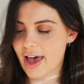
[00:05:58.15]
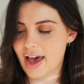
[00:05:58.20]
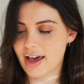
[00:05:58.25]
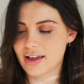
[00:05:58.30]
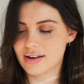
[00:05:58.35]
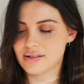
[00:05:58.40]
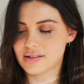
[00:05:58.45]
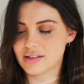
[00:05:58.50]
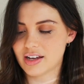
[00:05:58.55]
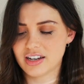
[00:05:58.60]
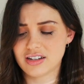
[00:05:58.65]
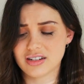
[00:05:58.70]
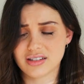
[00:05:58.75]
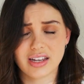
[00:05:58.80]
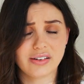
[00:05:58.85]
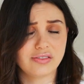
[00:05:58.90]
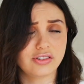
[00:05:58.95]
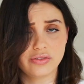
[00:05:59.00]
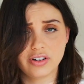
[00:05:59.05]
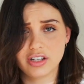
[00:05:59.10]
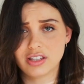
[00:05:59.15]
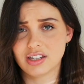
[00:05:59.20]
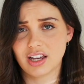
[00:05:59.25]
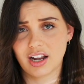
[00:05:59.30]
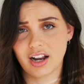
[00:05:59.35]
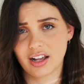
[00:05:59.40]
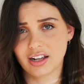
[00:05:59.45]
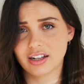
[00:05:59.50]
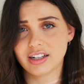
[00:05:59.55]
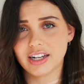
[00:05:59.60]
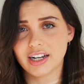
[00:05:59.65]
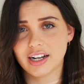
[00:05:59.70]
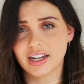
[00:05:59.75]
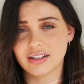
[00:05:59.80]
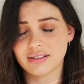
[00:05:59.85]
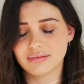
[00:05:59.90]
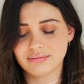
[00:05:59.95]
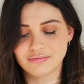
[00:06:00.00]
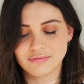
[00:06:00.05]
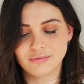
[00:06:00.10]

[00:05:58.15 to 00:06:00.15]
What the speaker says: and I just have to rinse it and clean it